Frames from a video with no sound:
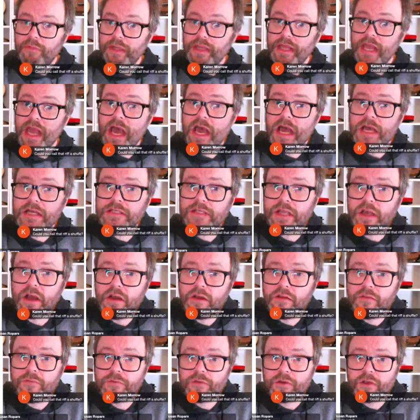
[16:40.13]
Yeah, it's
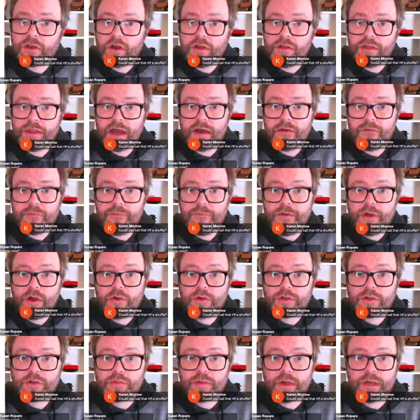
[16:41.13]
kind of got that
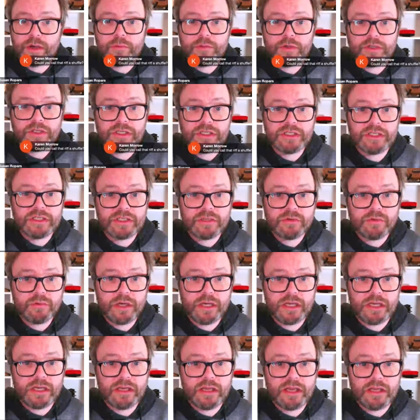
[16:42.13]
feel to it, which is
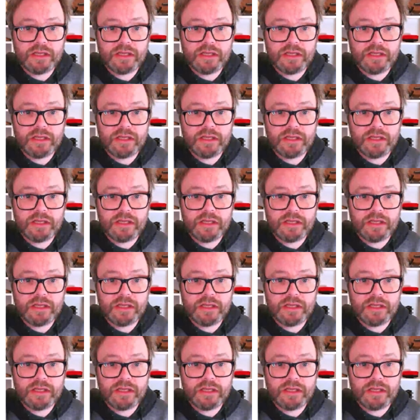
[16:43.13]
sweet.